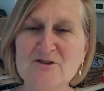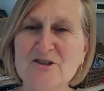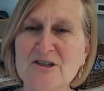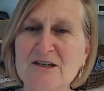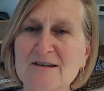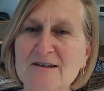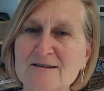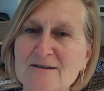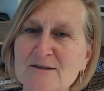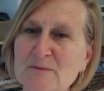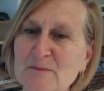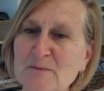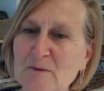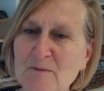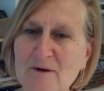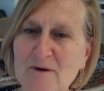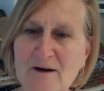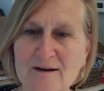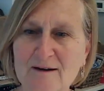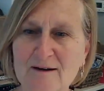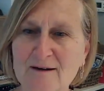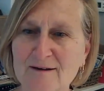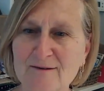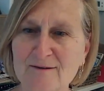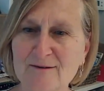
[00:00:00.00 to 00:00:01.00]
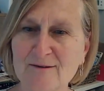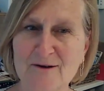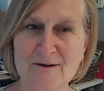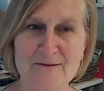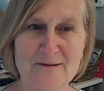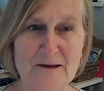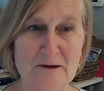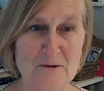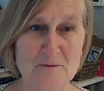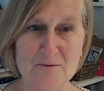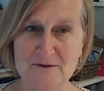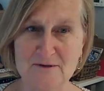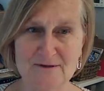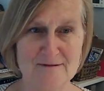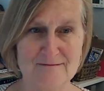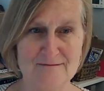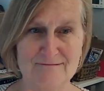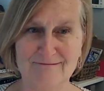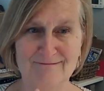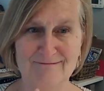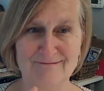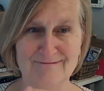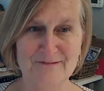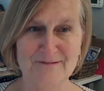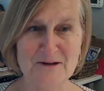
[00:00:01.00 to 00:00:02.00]
Janice Mamayak thought that
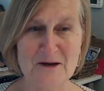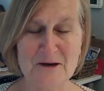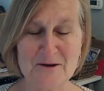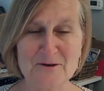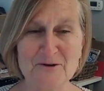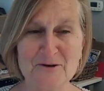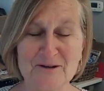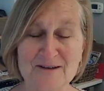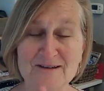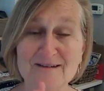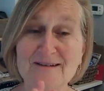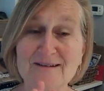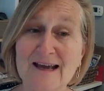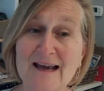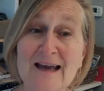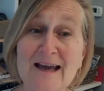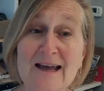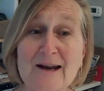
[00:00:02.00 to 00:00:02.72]
was not good.